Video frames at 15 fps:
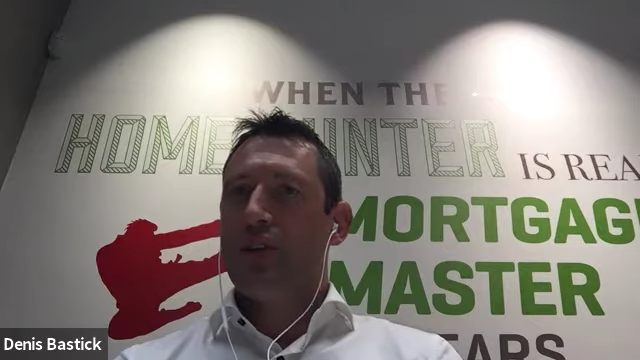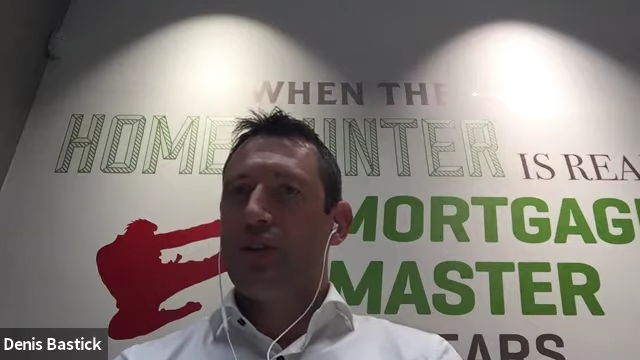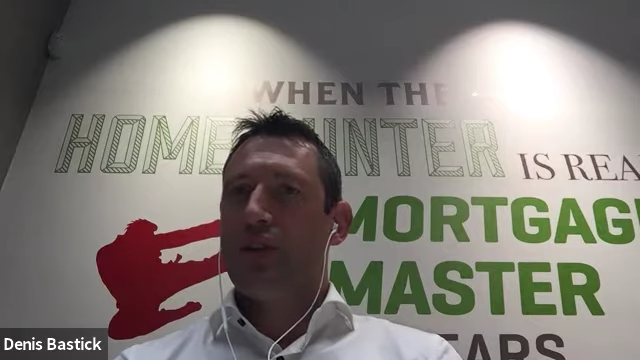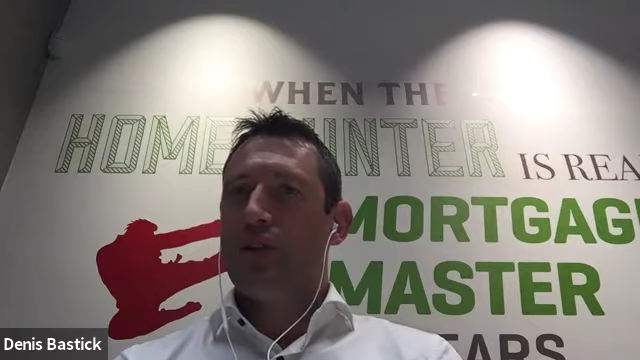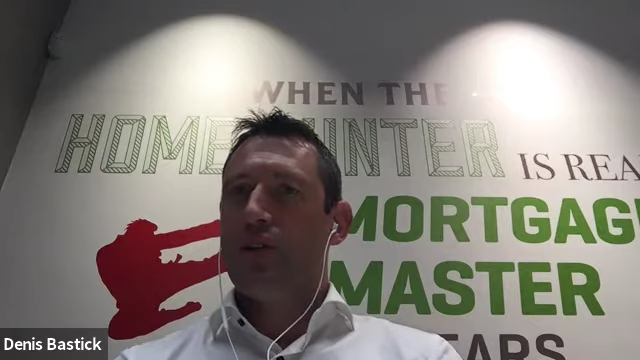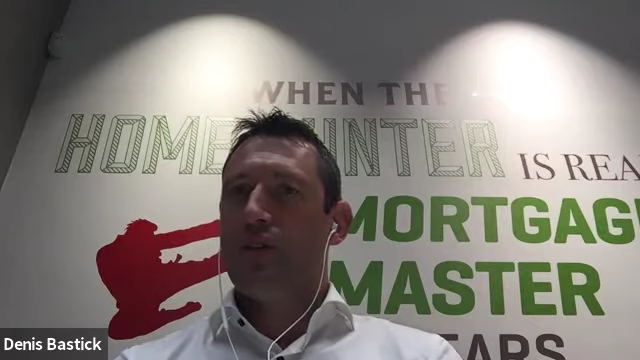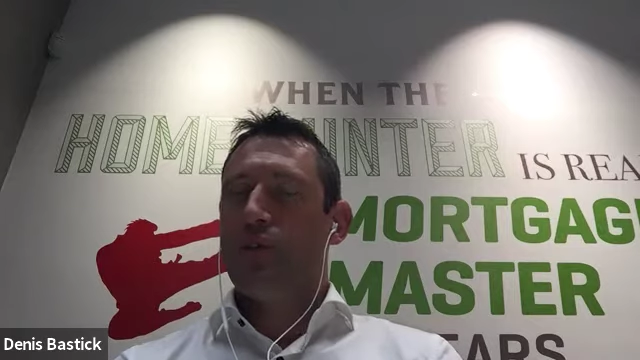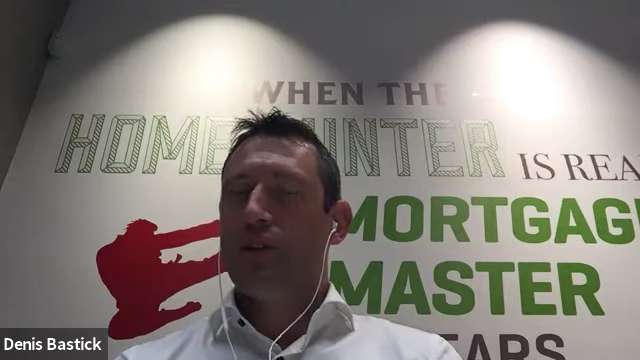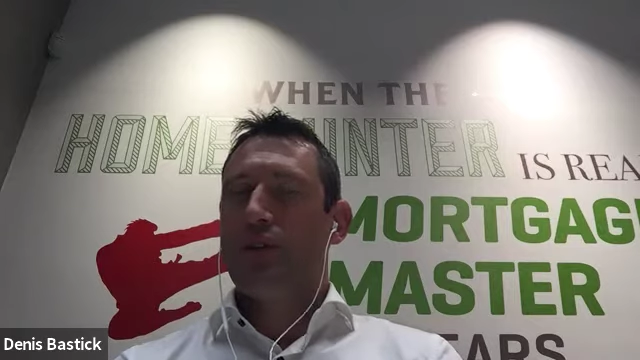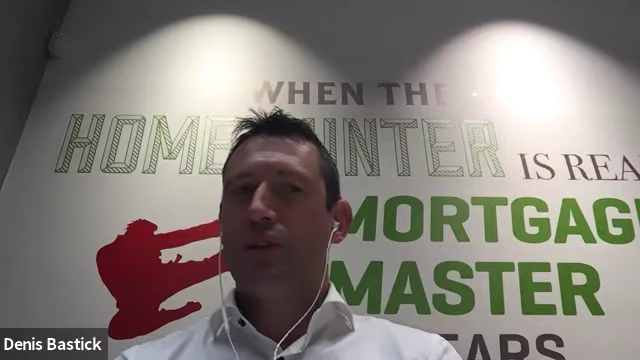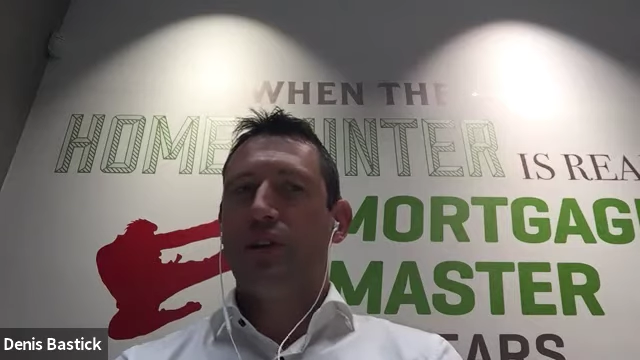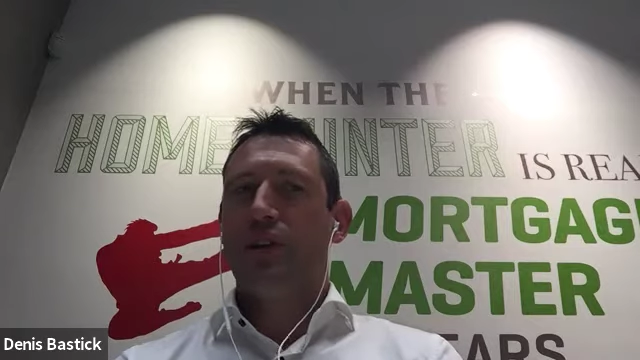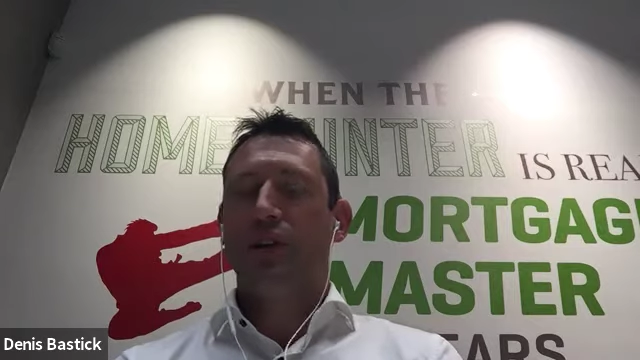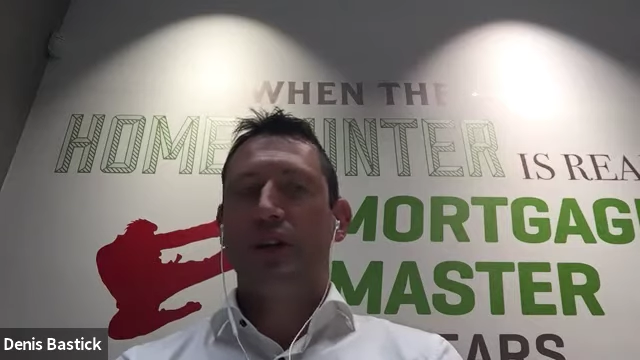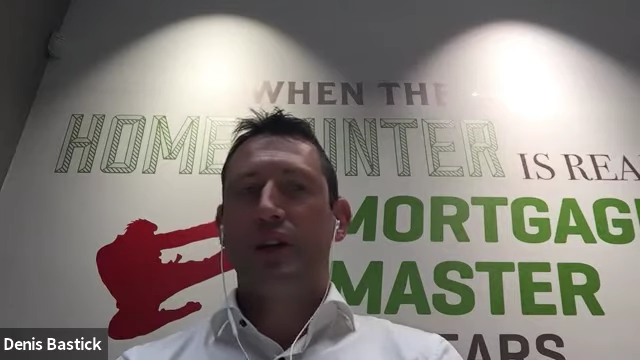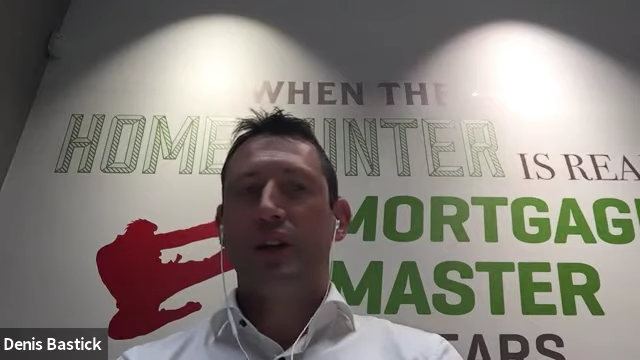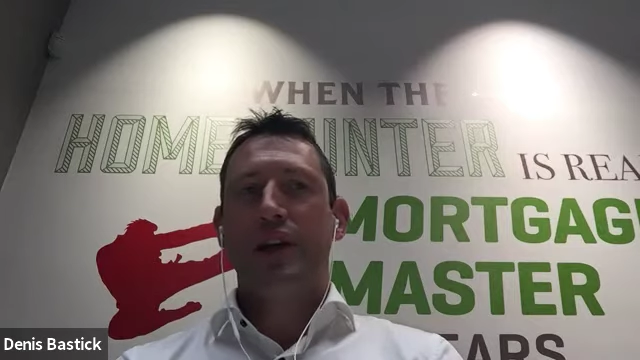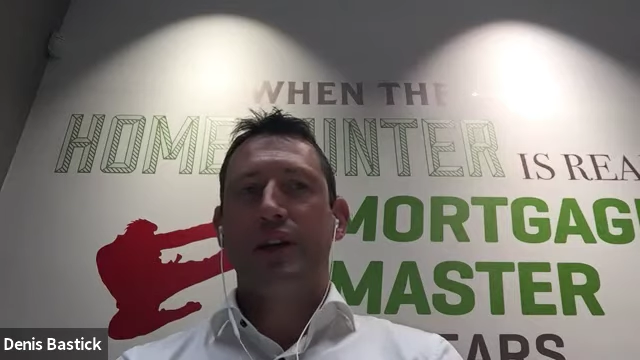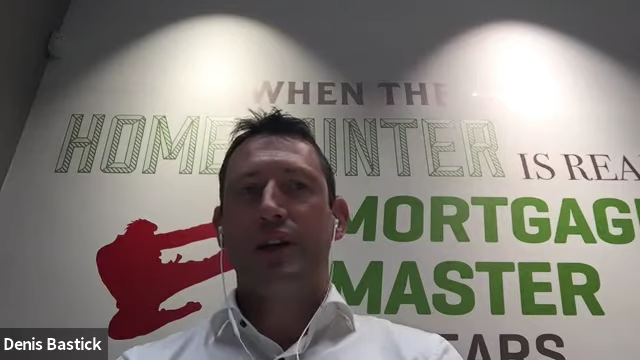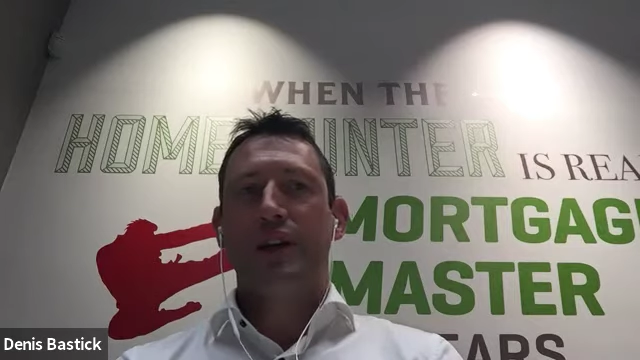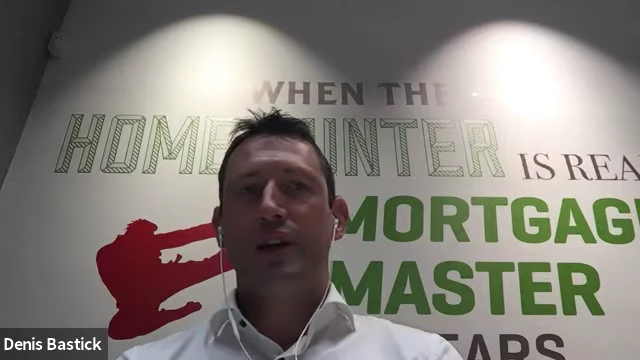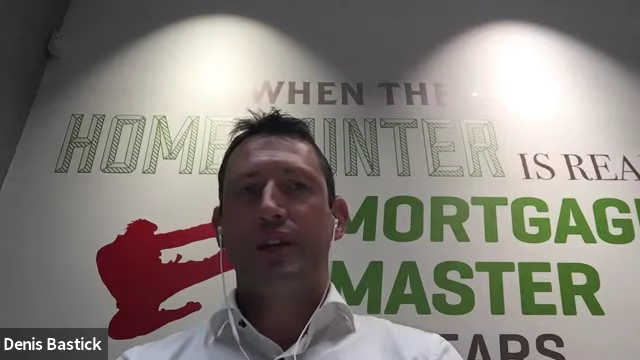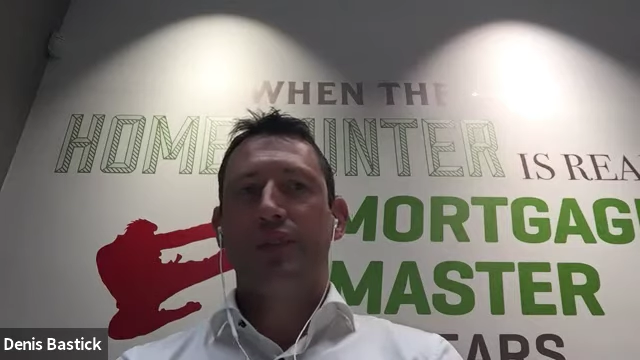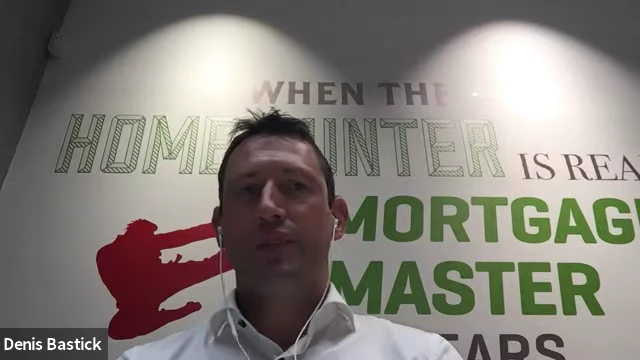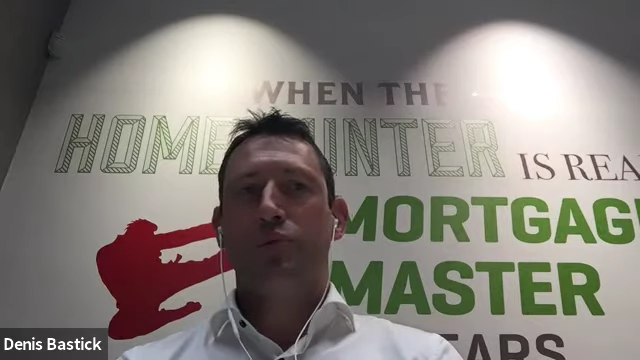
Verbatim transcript: how what the lie of the land is.